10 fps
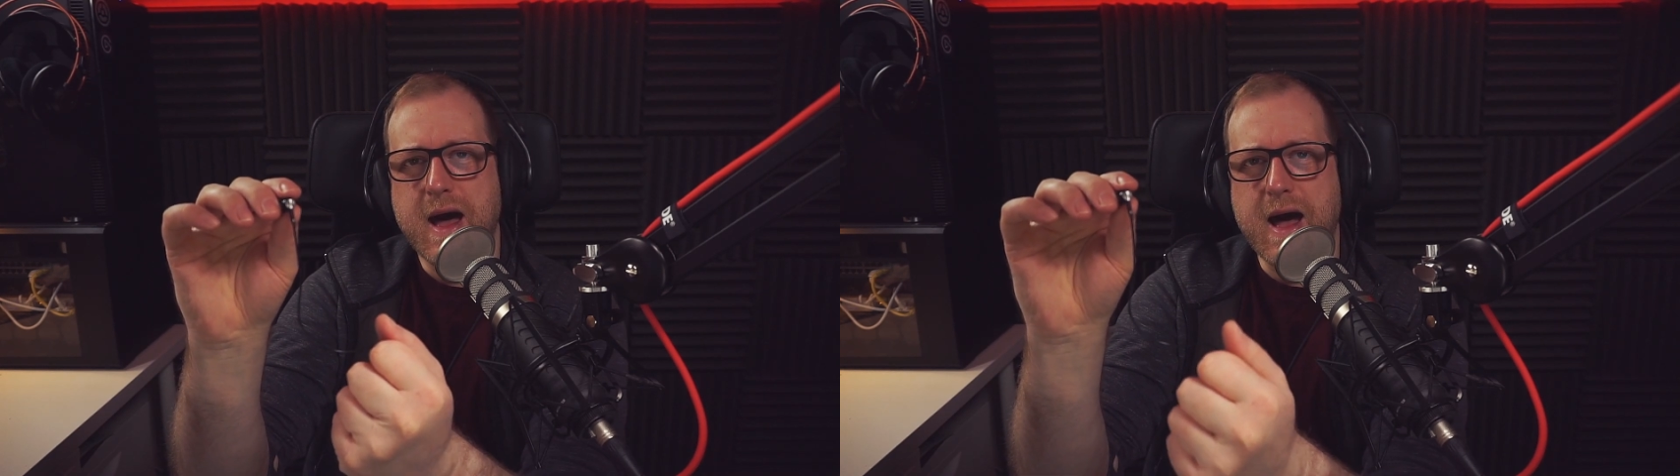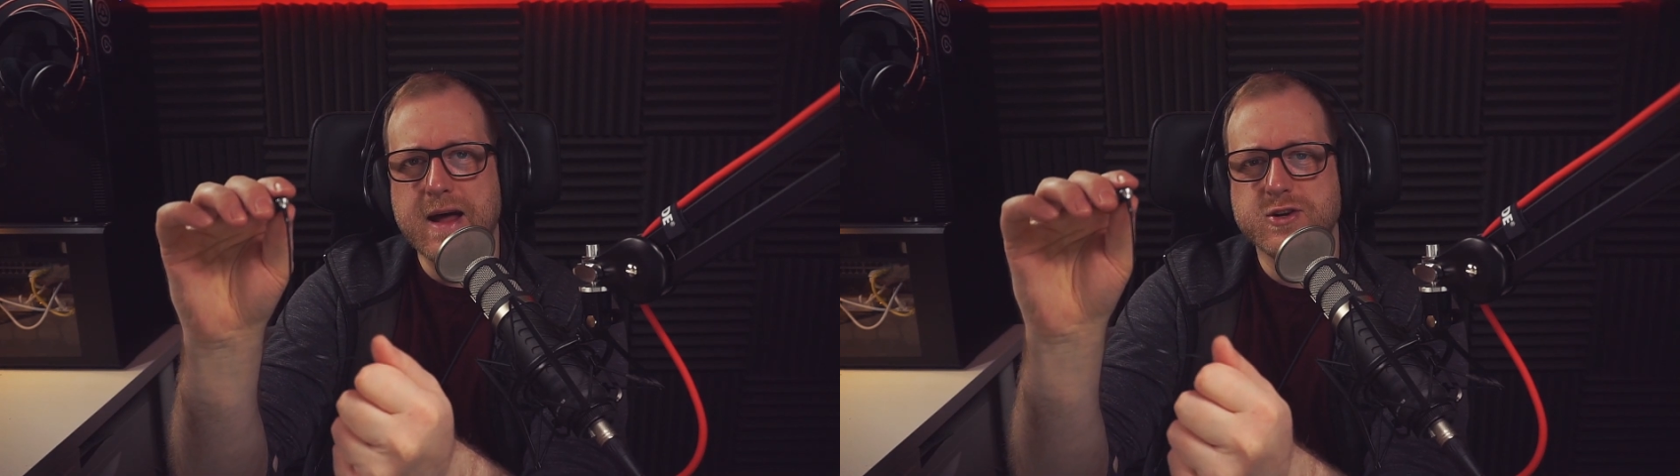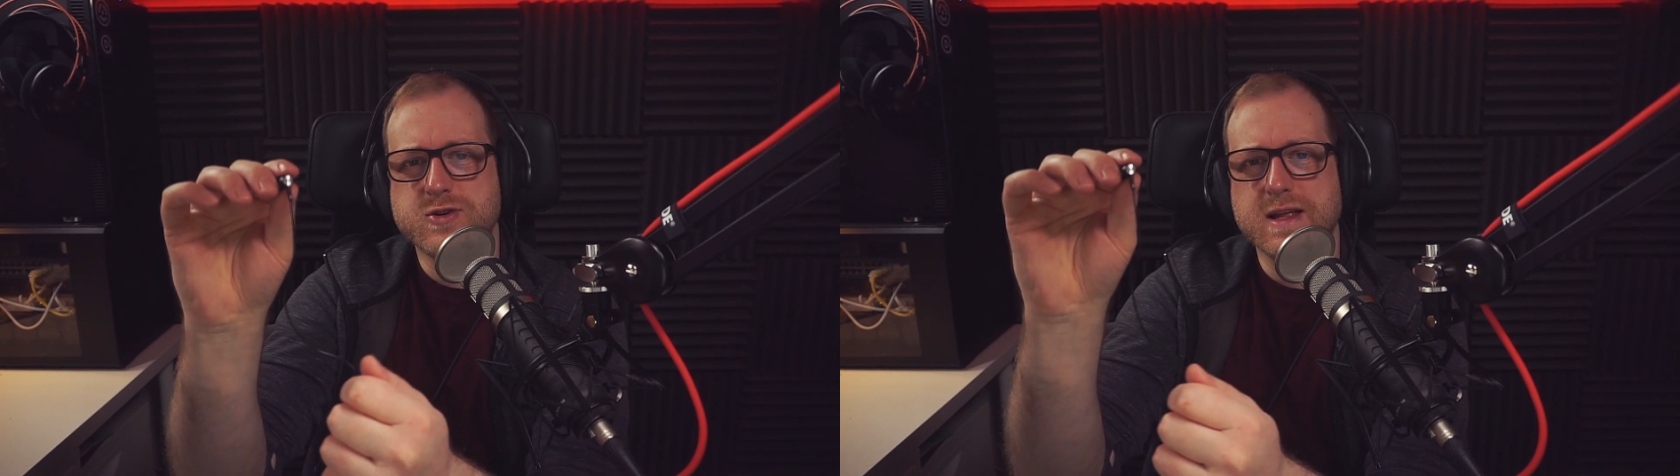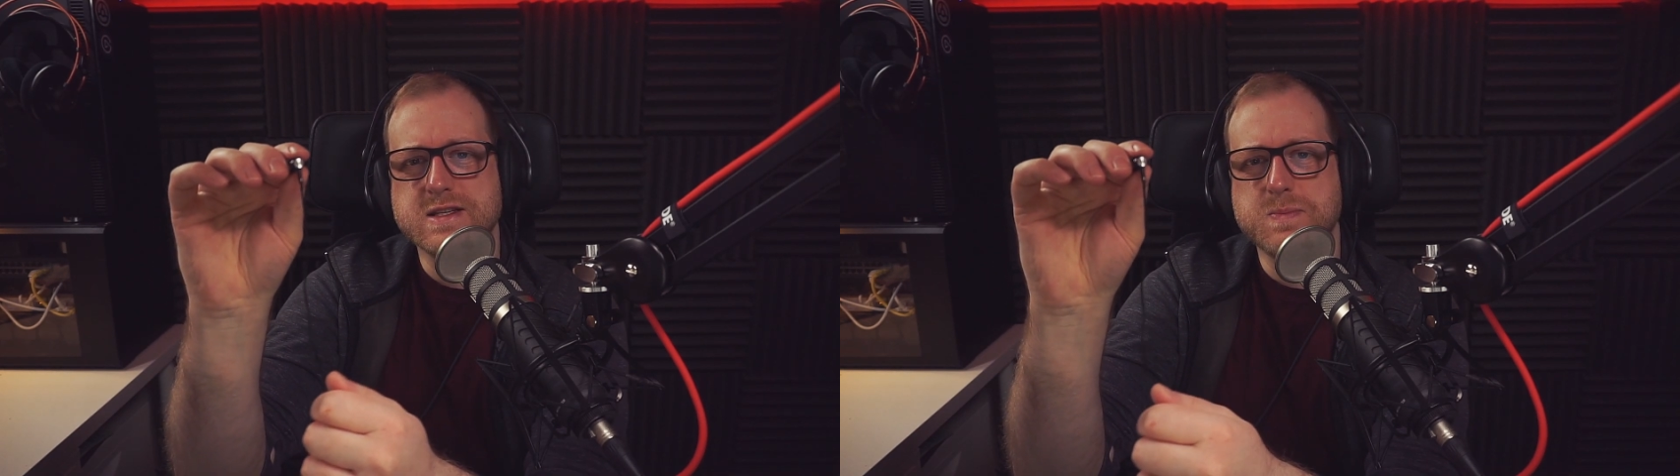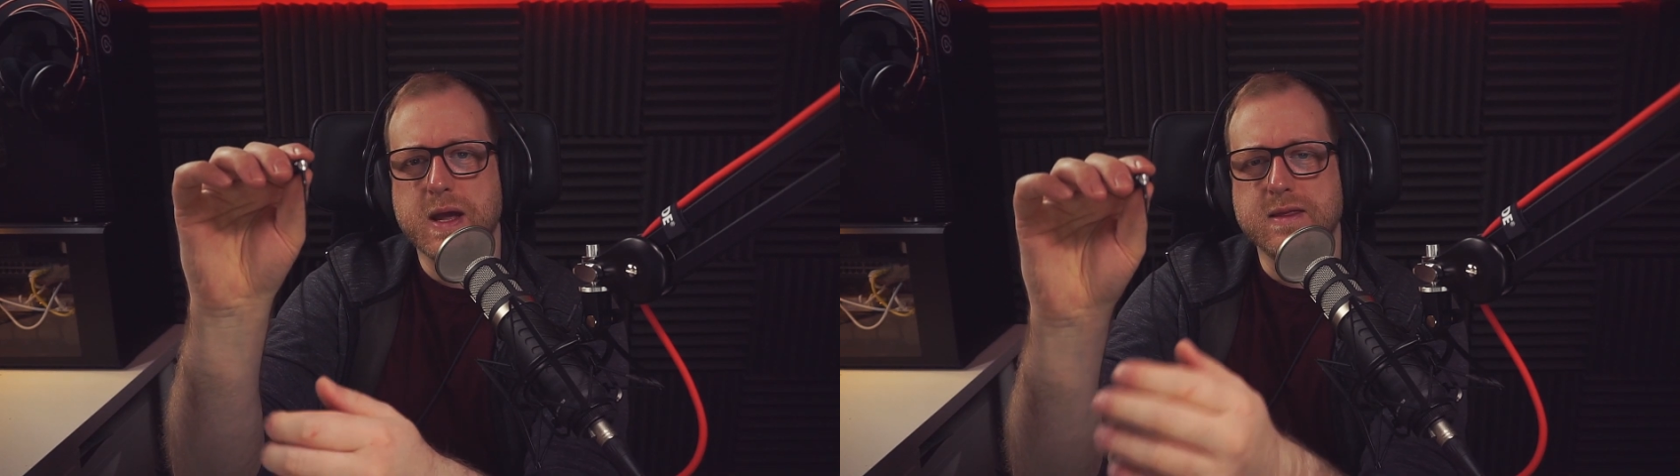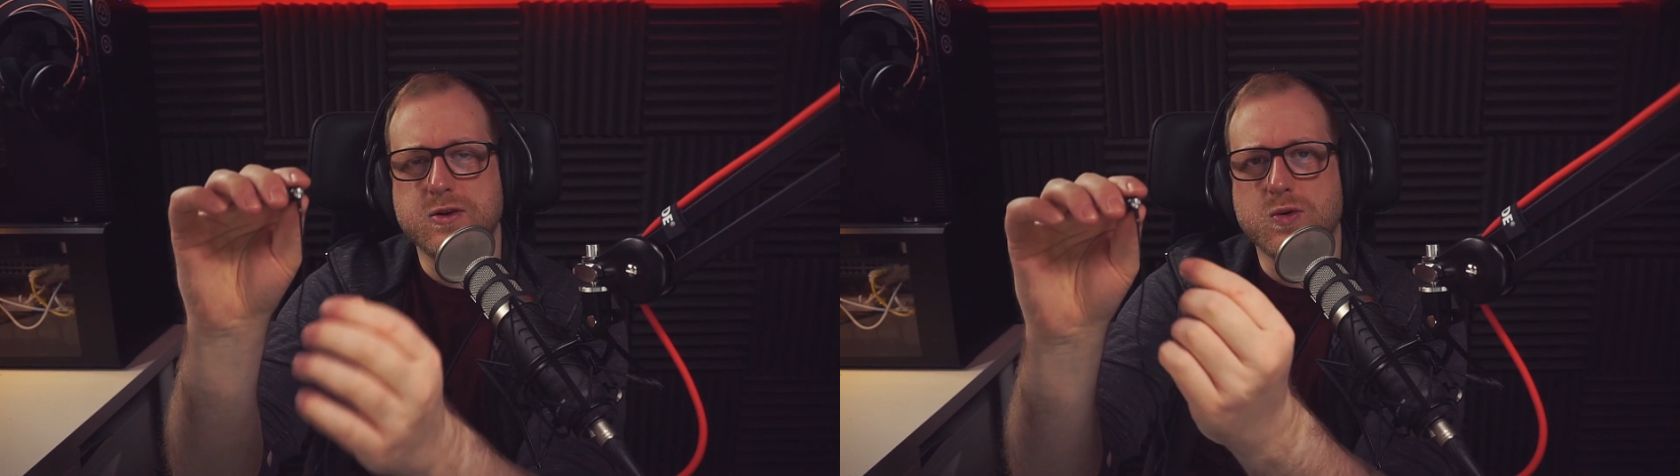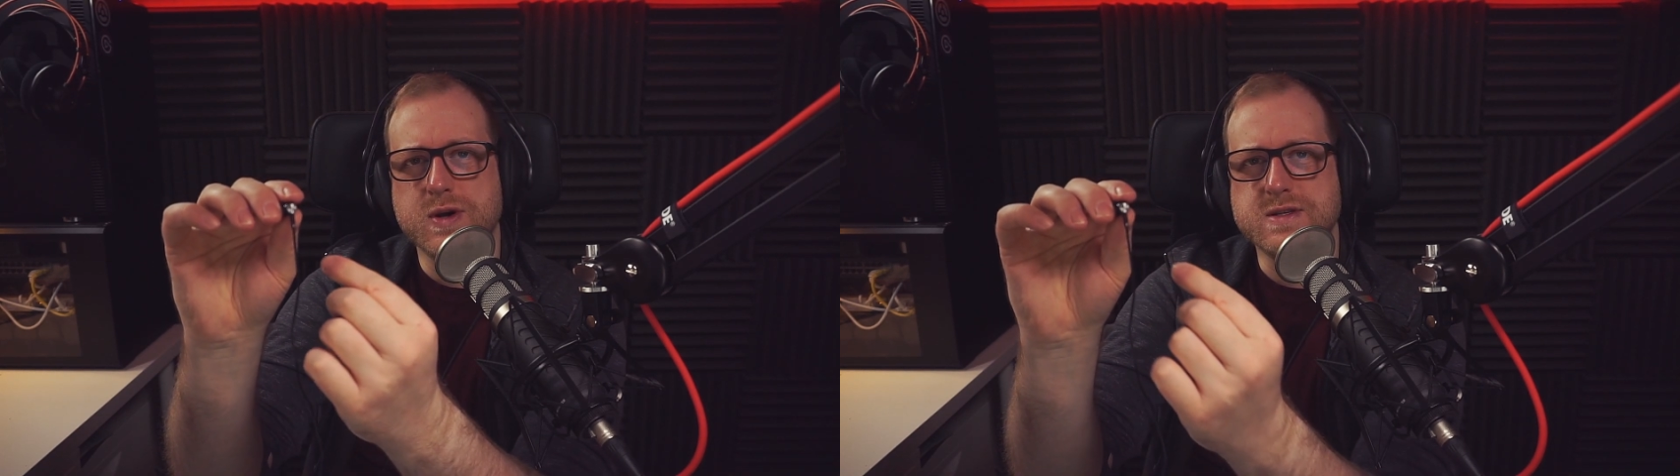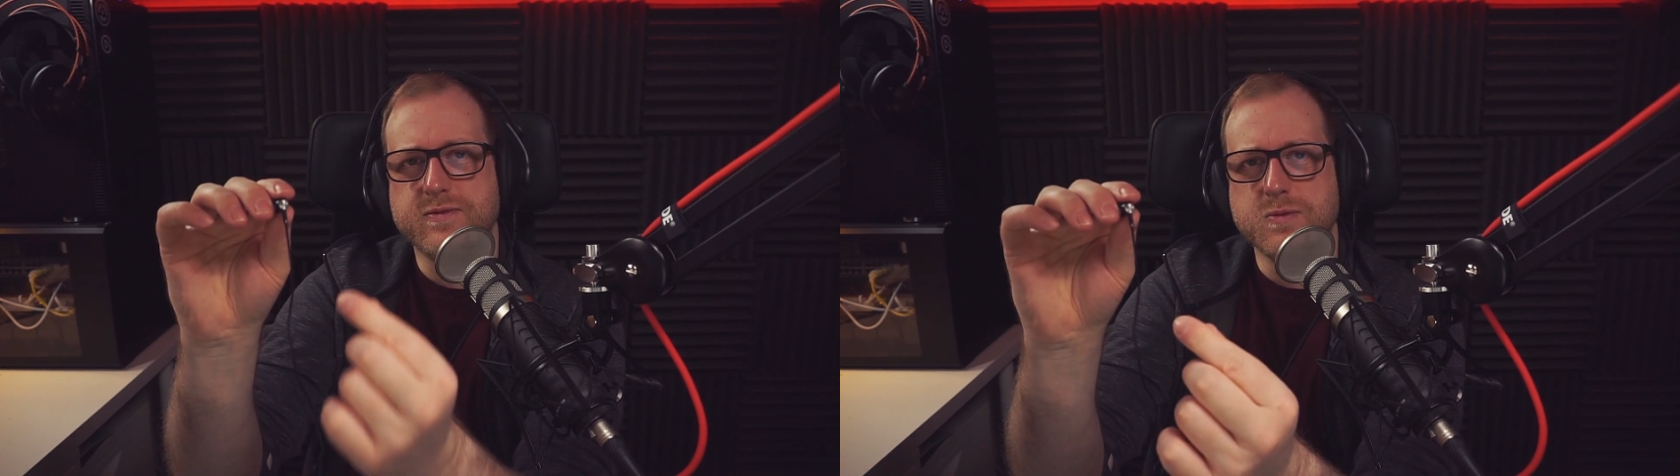and transmitting the noise of